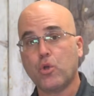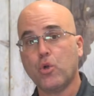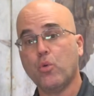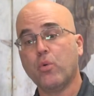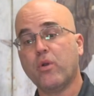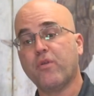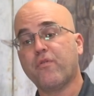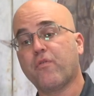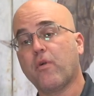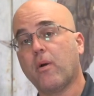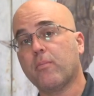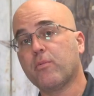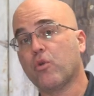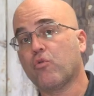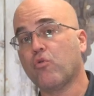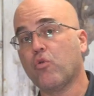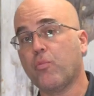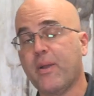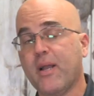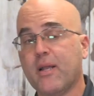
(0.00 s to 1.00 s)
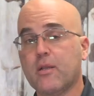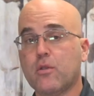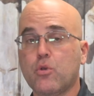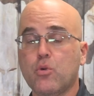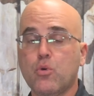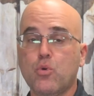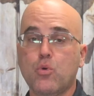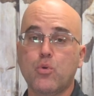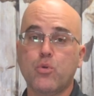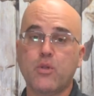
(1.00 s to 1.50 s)
to and from the group head
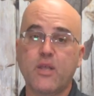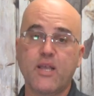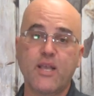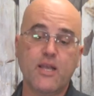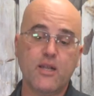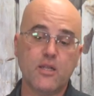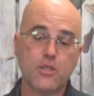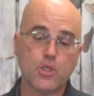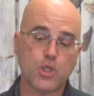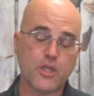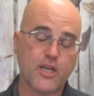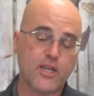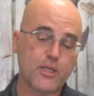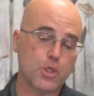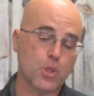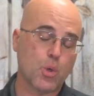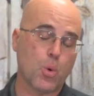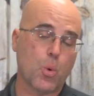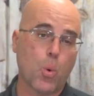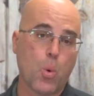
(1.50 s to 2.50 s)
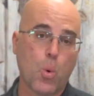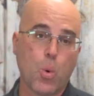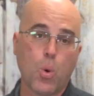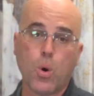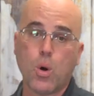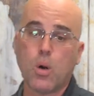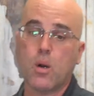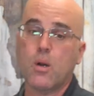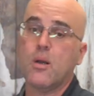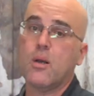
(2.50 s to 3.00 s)
to the heat exchanger
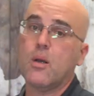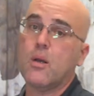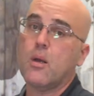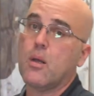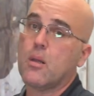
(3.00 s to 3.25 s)
or